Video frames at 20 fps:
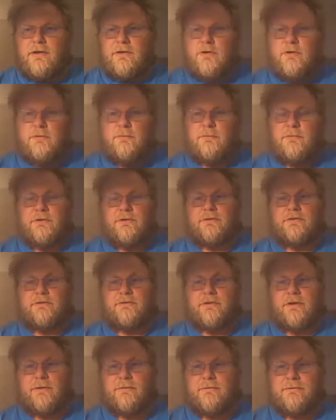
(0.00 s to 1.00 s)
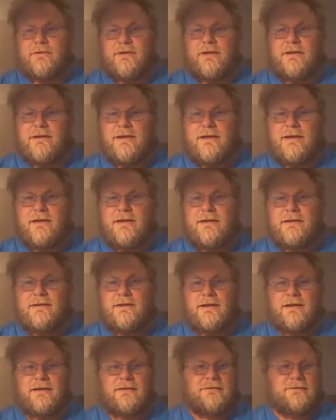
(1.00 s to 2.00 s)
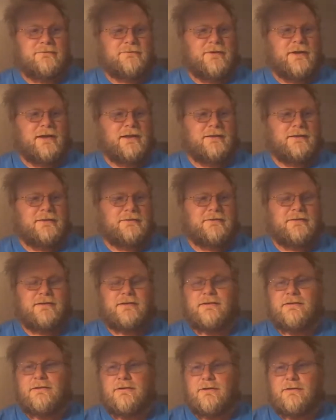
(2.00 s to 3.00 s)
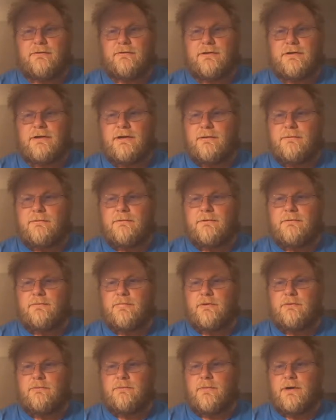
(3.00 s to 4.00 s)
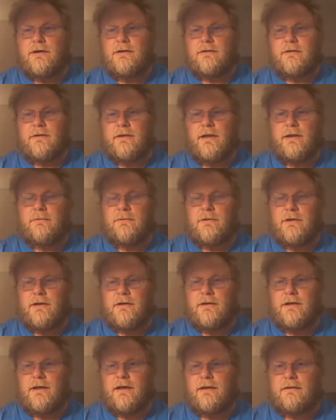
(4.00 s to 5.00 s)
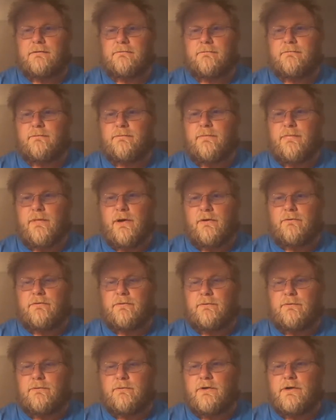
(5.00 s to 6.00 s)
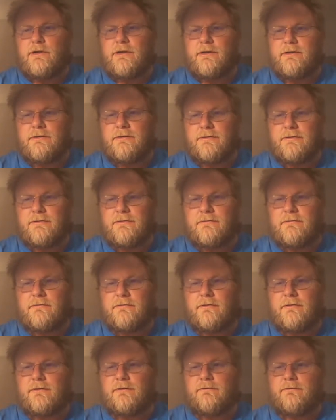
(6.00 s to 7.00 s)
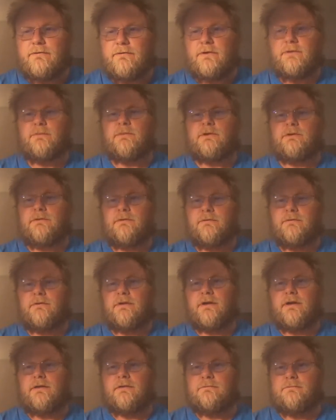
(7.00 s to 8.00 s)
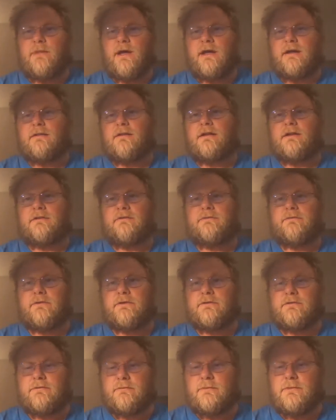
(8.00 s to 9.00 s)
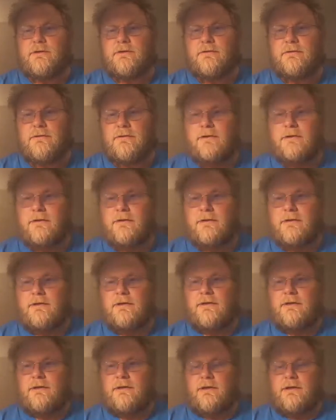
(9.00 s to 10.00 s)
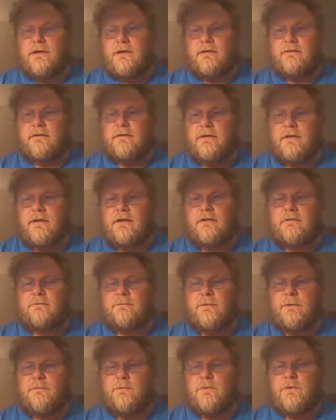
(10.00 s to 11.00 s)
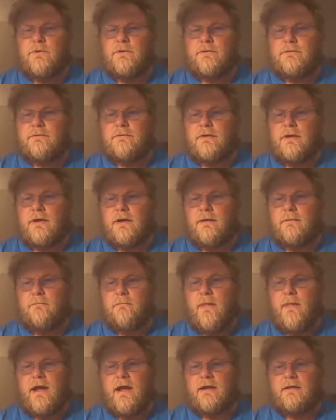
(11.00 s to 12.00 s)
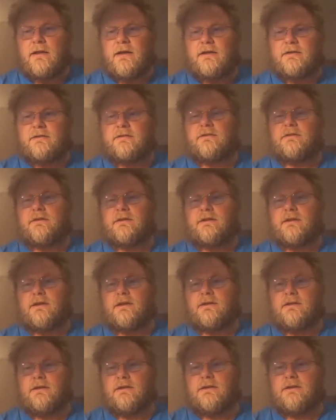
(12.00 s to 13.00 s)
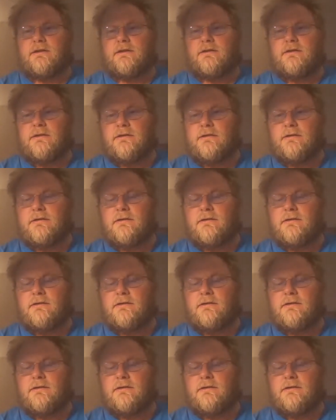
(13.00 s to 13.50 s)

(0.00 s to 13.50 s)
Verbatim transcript: numerous times that day, and I finally said, you know what, I'm gonna pull my camera out. I had bought from Wish and start filming as backlash fisherman because I think I spent more time backlashing than I did